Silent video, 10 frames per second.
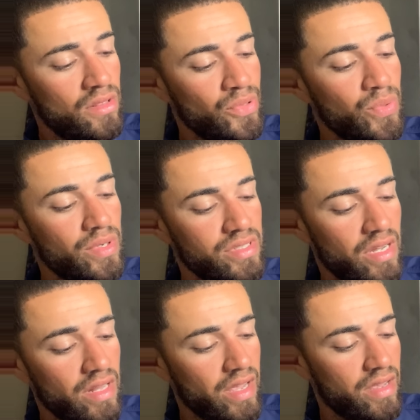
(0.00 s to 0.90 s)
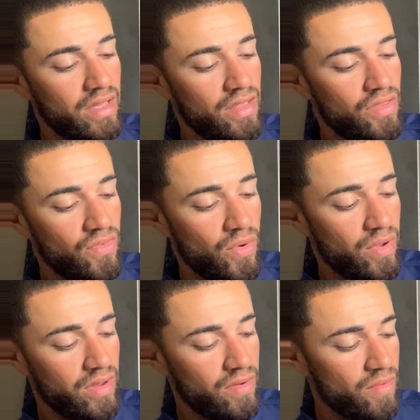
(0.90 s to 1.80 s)
lures I like
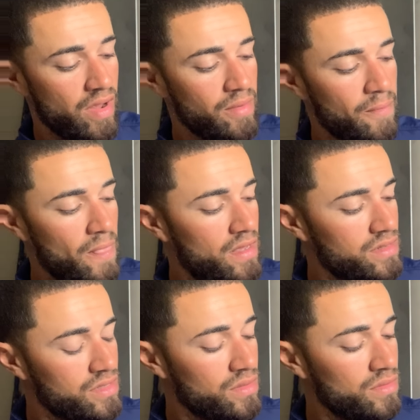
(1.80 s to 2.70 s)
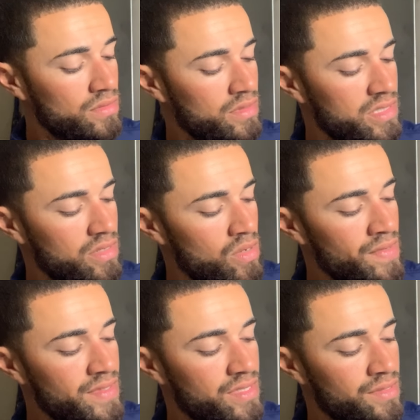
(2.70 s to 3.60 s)
throwing, right? So let's go
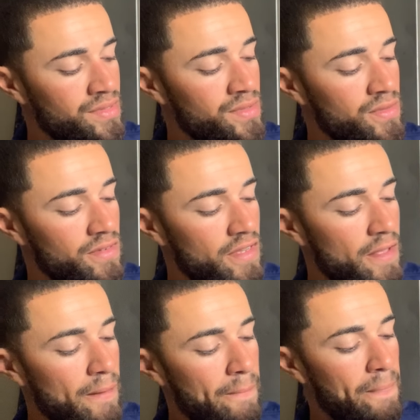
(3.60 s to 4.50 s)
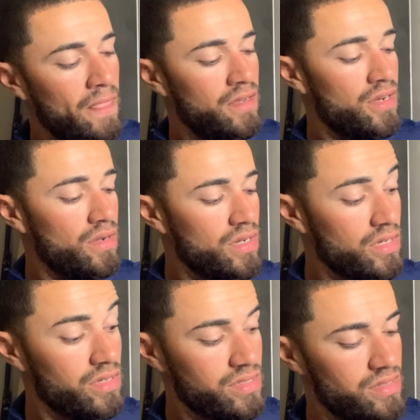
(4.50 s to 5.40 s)
over to
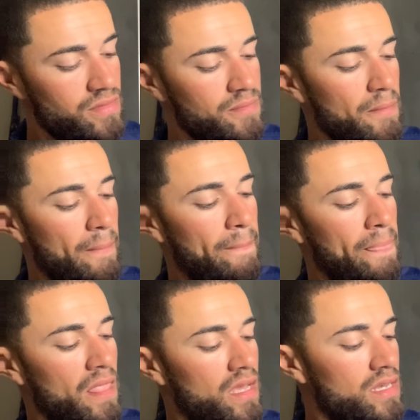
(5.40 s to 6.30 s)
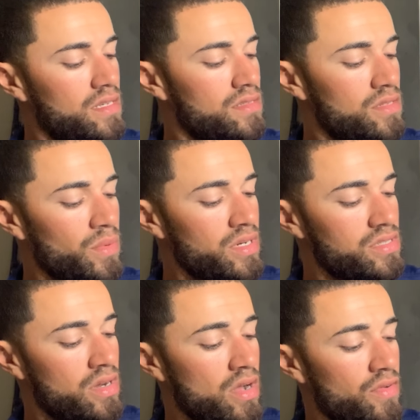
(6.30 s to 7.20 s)
hooks. So we're gonna
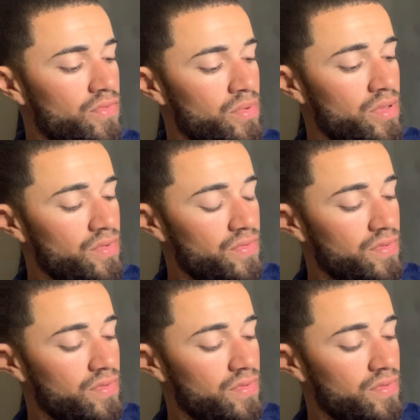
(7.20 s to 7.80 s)
start off with